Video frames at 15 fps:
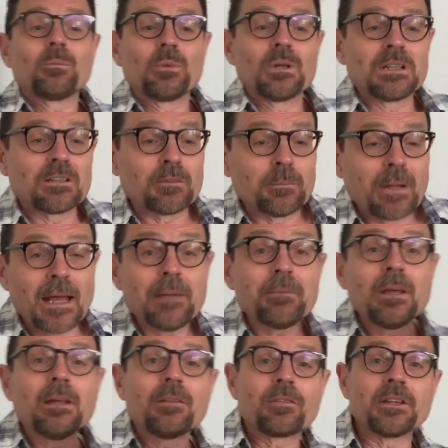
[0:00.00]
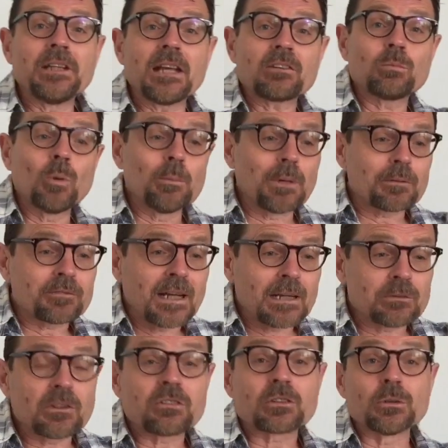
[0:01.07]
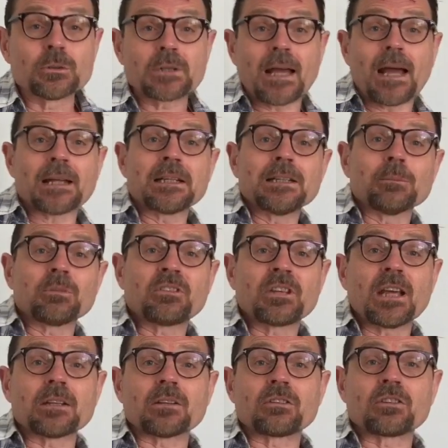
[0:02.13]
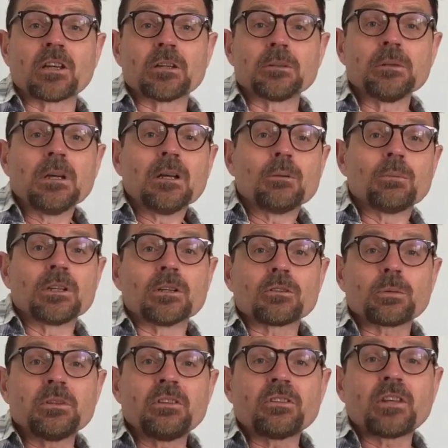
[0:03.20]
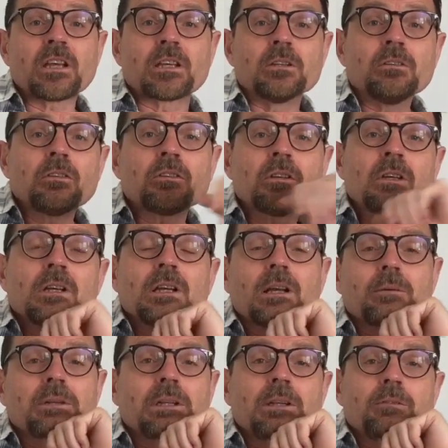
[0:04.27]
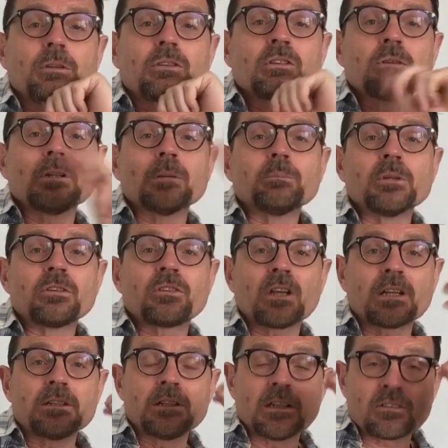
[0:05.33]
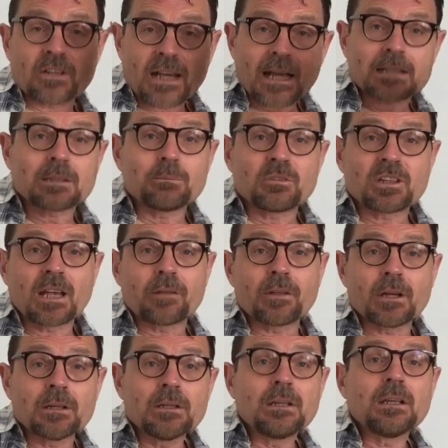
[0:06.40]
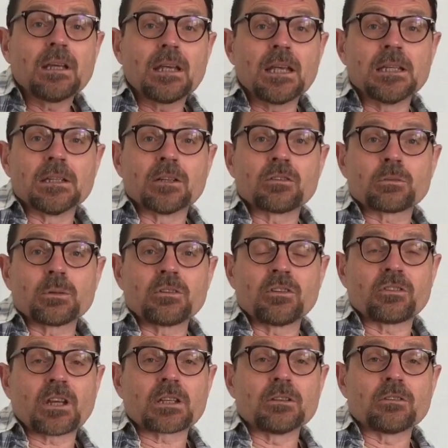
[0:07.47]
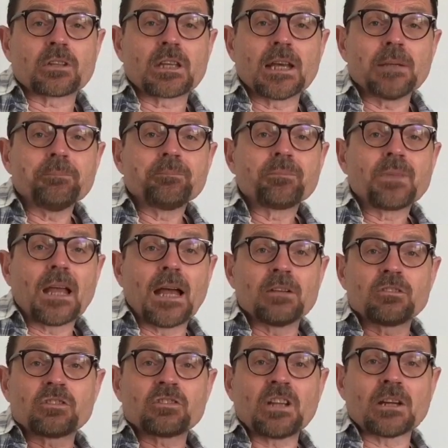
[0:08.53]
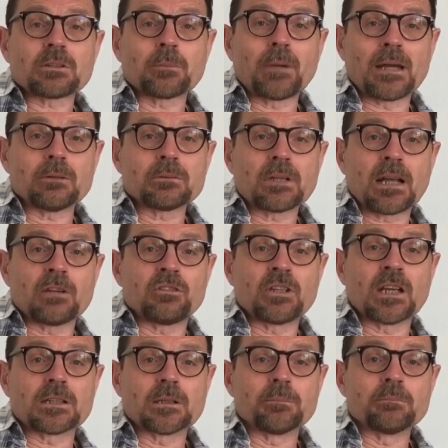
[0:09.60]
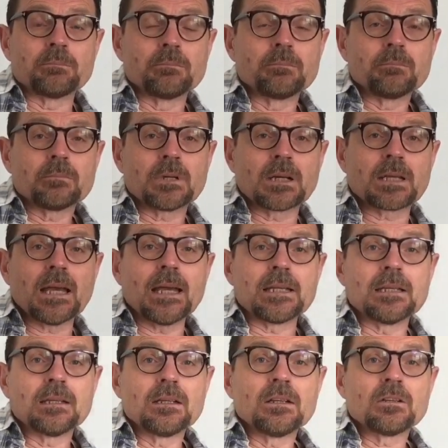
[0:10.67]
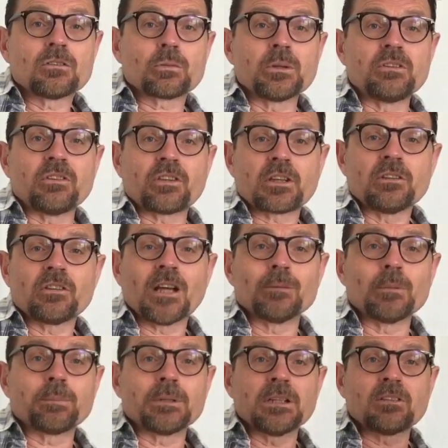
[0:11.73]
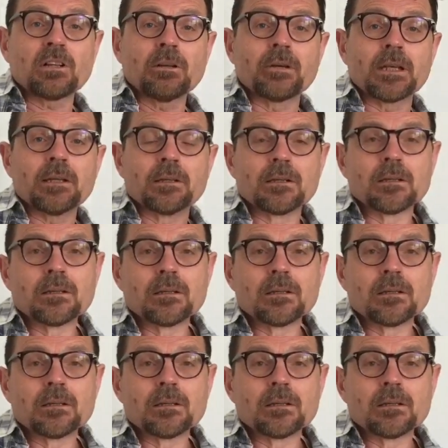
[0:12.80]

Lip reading: we'll leave him there. The next warm-up round is called adding numbers together. So we've got 20 seconds. I'm going to give you two numbers and you need to add them together in those 20 seconds, okay? And shout them out as you get them. Okay, 20 second timer please, Louis.